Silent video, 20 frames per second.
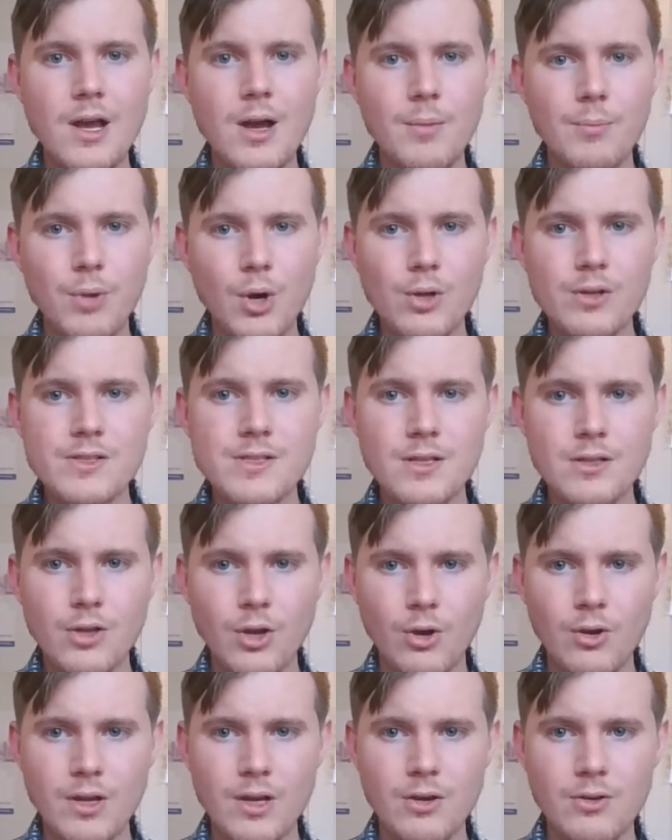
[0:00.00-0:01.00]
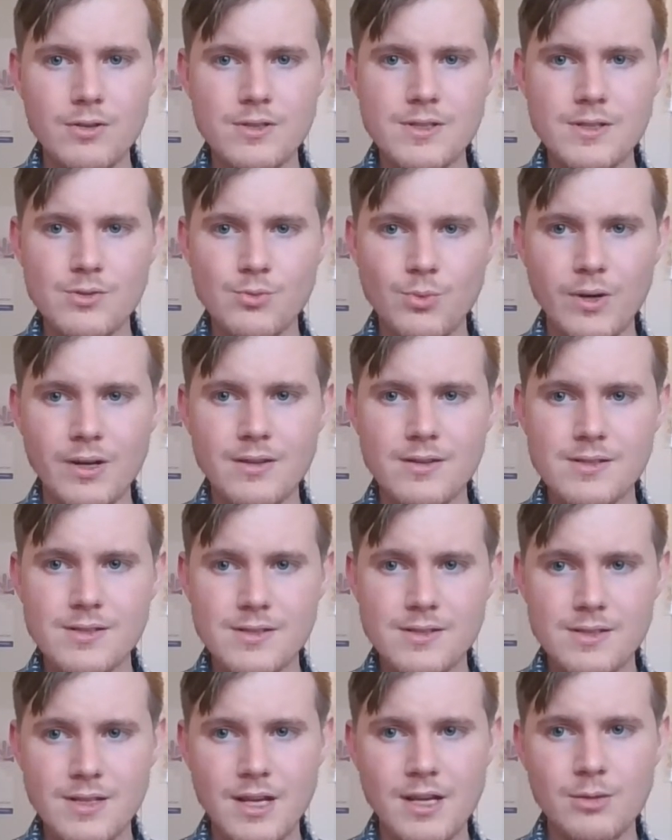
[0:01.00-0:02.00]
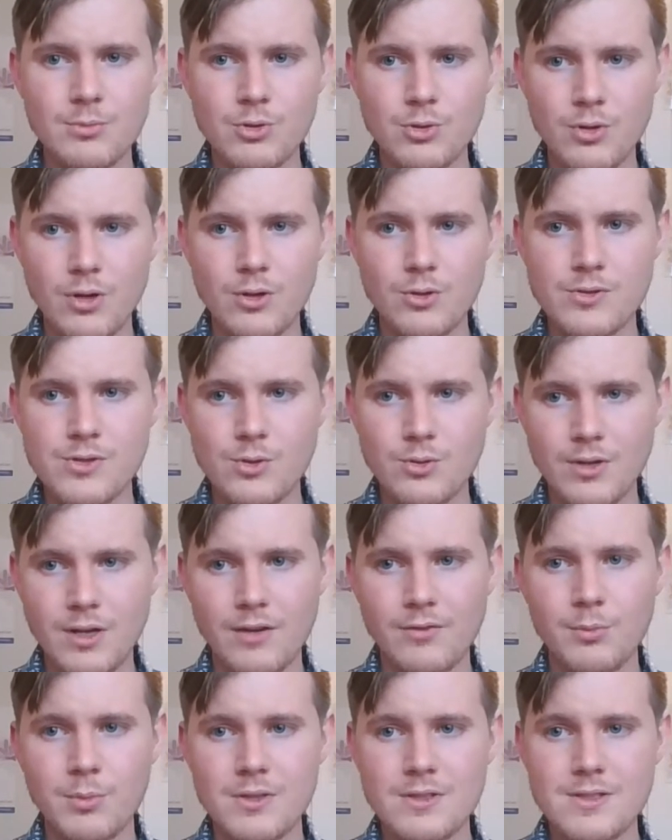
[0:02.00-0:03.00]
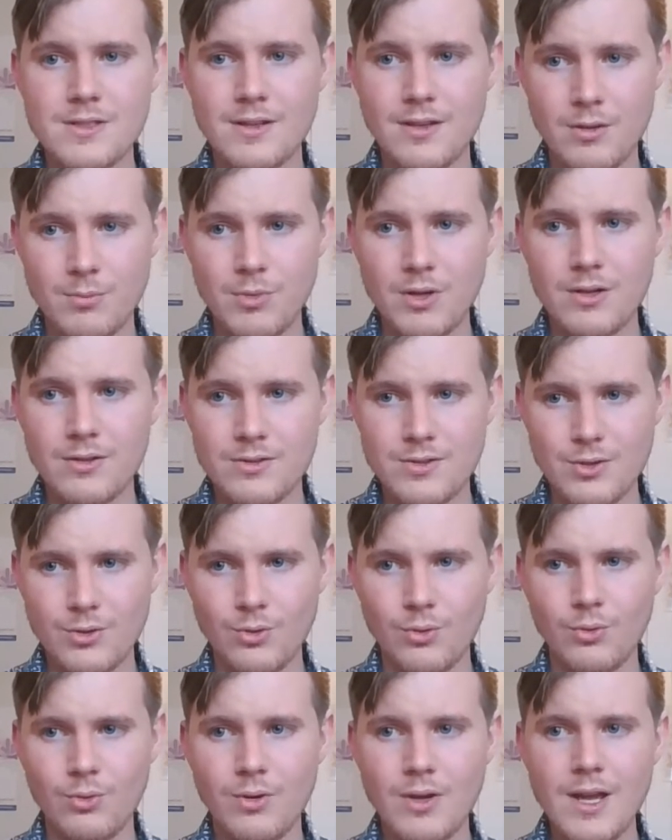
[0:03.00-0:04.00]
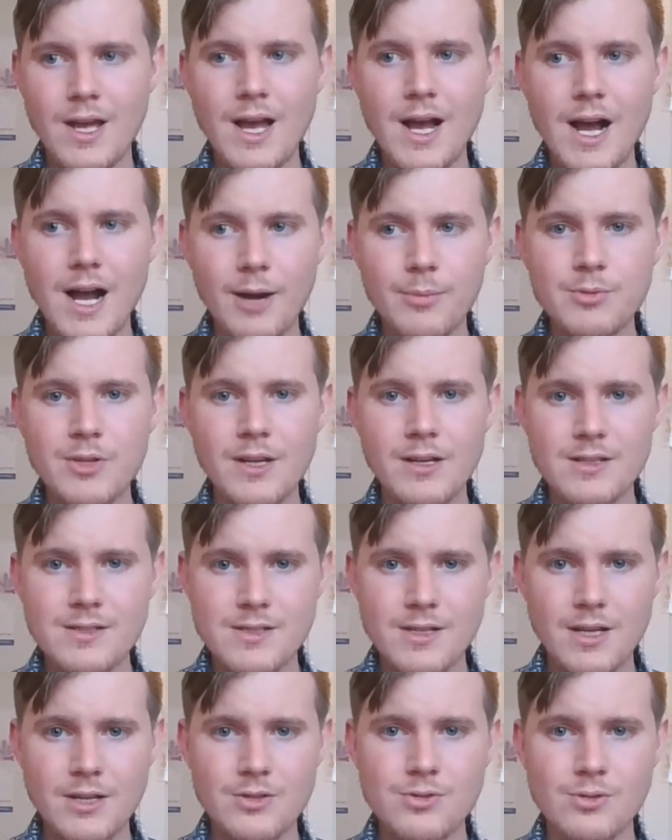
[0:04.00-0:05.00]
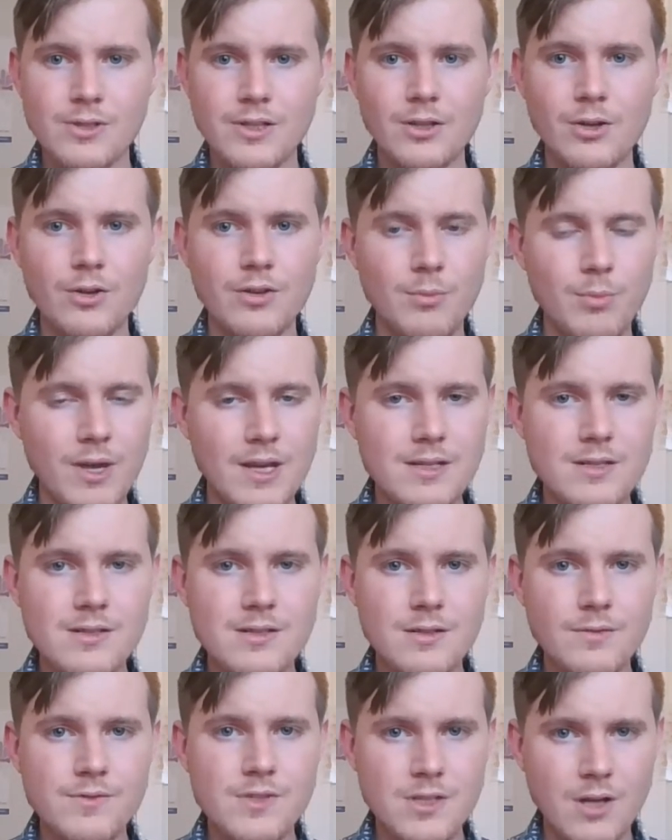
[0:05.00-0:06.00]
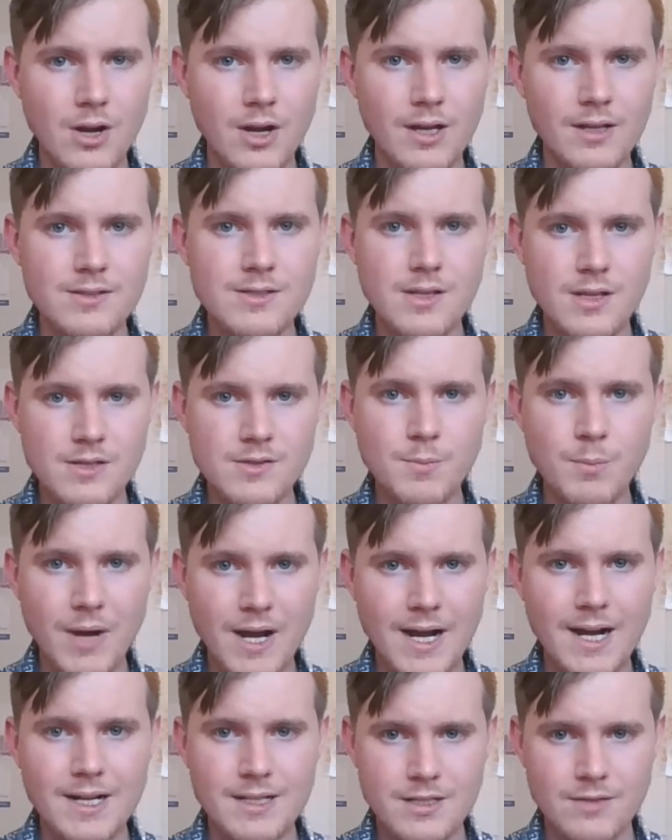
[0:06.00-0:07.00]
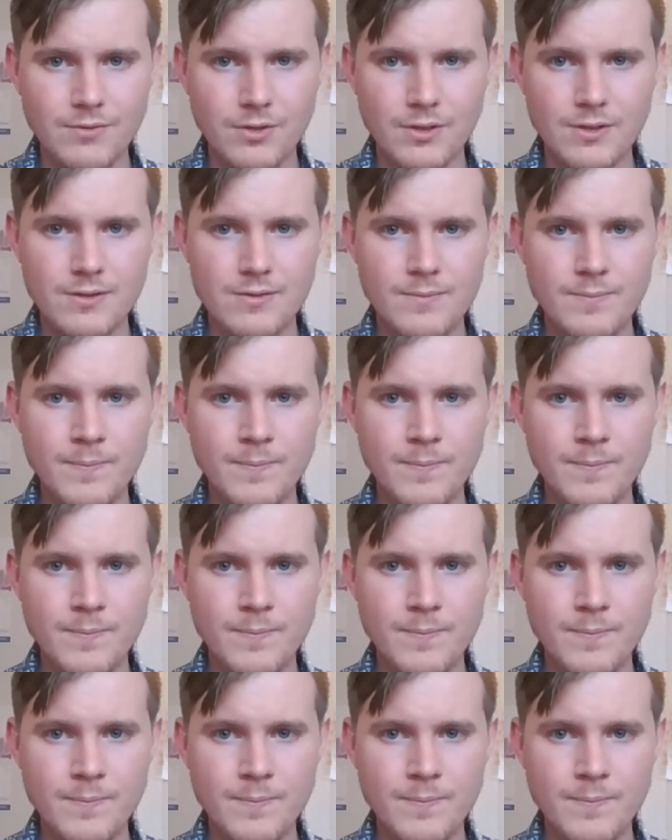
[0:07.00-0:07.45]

Policy coherence is one of the sustainable goals your government's committed to. Updating scheduling on the basis of science is part of it.